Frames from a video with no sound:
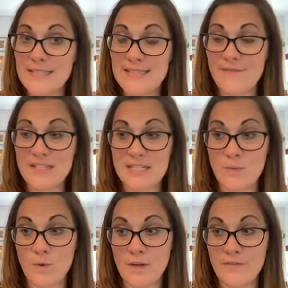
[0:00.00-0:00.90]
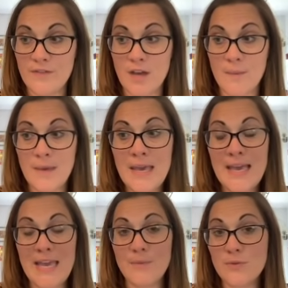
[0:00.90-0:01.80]
71 of them.
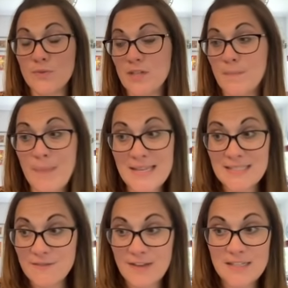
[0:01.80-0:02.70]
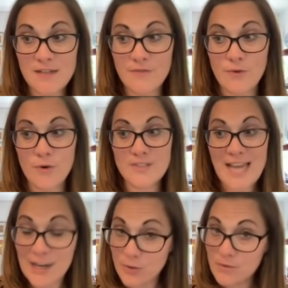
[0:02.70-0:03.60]
He was also the best defender for
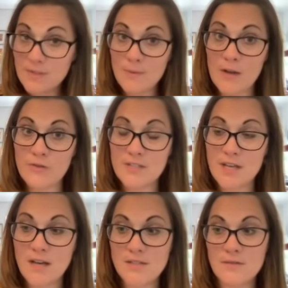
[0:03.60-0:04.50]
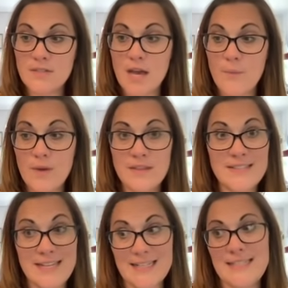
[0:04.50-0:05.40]
tackles across the Arsenal side with
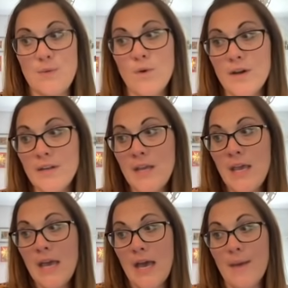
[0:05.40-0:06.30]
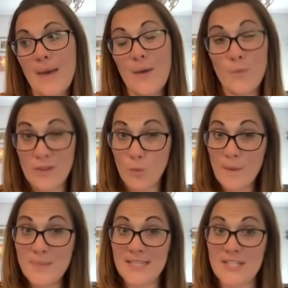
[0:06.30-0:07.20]
61, with a
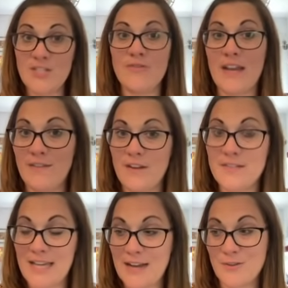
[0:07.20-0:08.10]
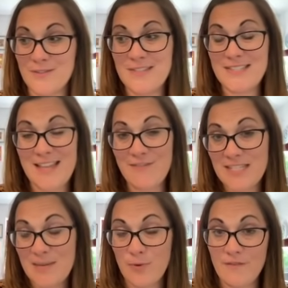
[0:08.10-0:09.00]
win percentage rate of those tackles of
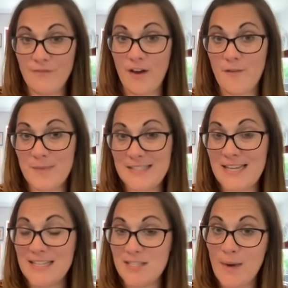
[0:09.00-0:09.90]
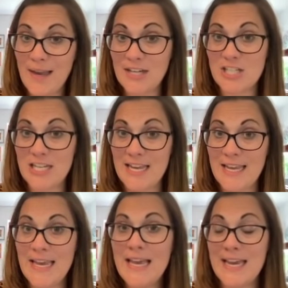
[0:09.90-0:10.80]
70.5%. So
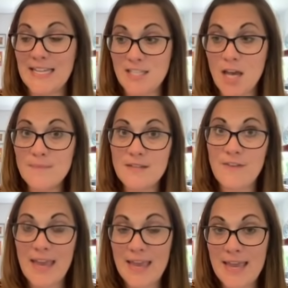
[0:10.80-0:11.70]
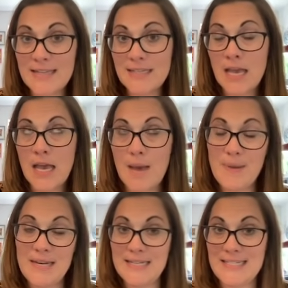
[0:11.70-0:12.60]
actually, in terms of his
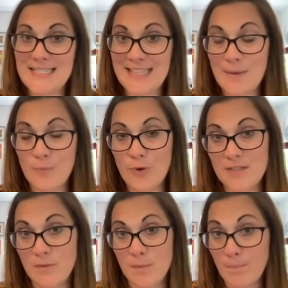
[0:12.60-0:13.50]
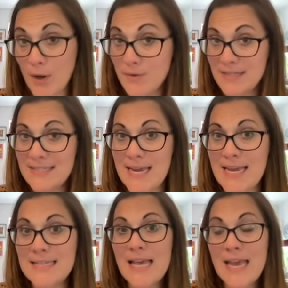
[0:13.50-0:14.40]
ability to gain points from
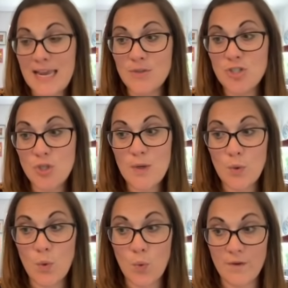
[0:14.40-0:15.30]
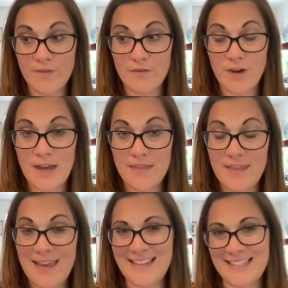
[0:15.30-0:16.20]
bonuses, he was doing all of the right
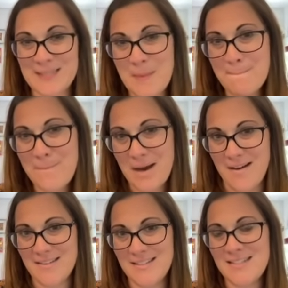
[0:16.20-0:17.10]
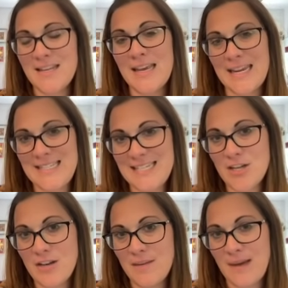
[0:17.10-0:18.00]
things, but he did
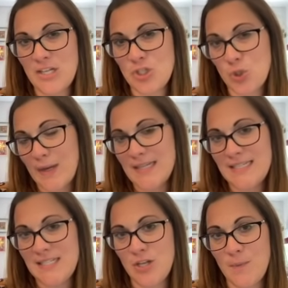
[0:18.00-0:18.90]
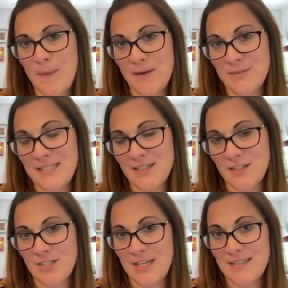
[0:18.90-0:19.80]
only manage 22 penalty
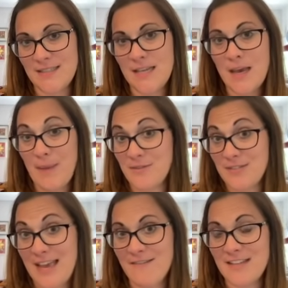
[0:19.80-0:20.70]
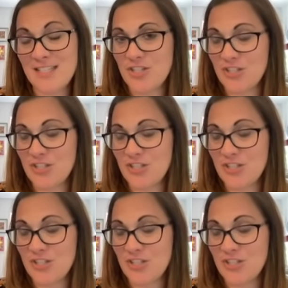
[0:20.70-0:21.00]
area touches